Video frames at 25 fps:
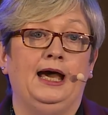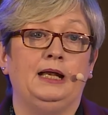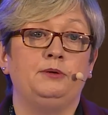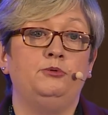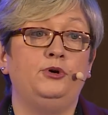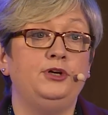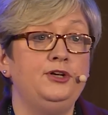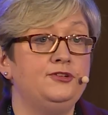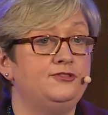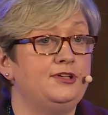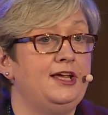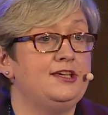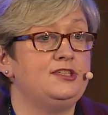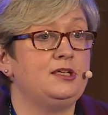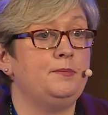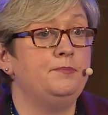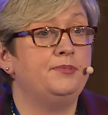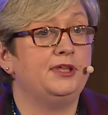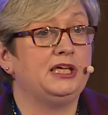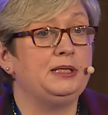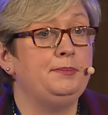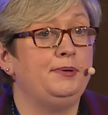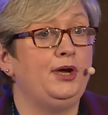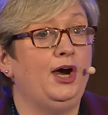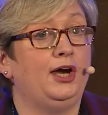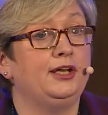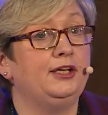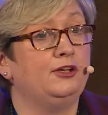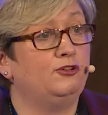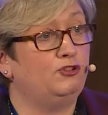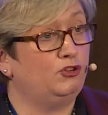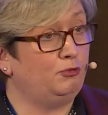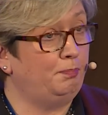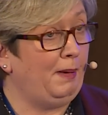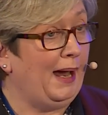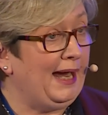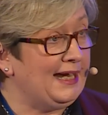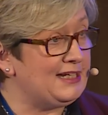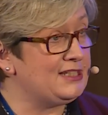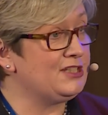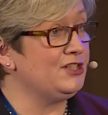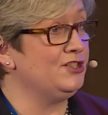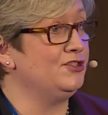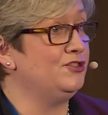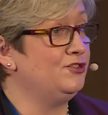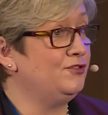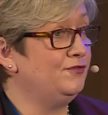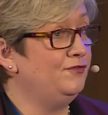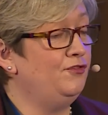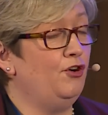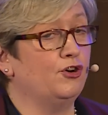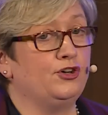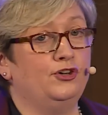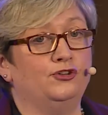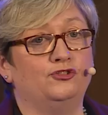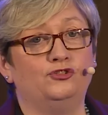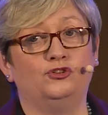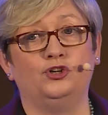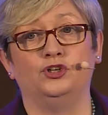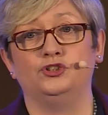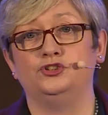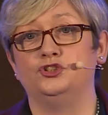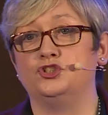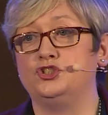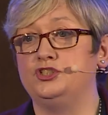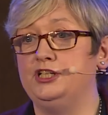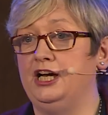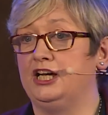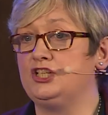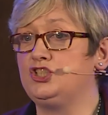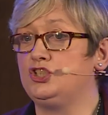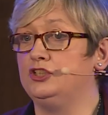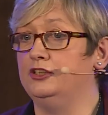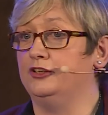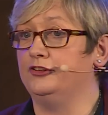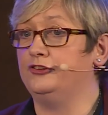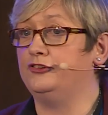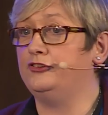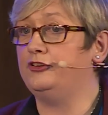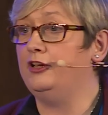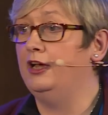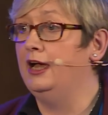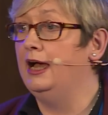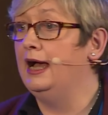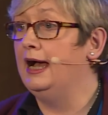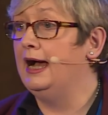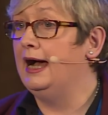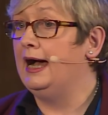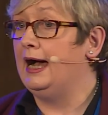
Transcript: And I'm going to say something a bit unexpected for a Scottish nationalist.